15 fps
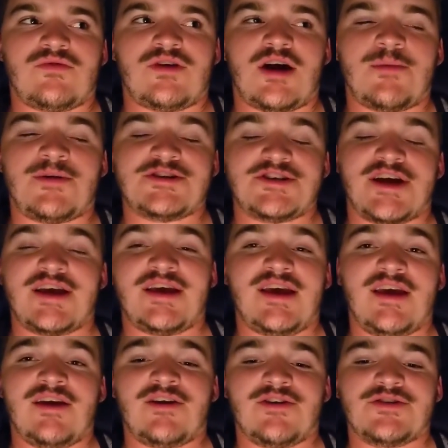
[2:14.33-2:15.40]
how much I
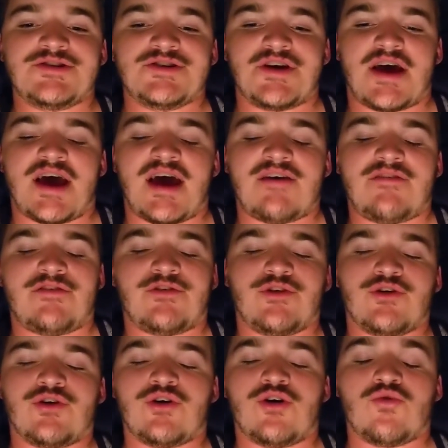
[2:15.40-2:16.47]
care to have
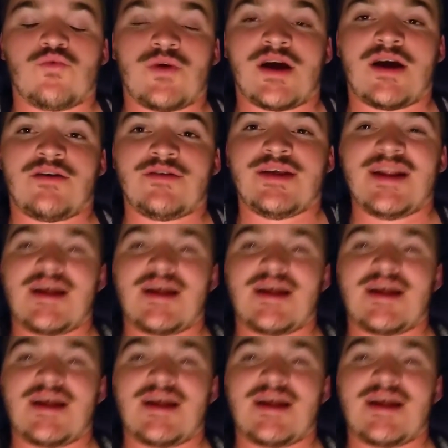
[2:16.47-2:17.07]
her around.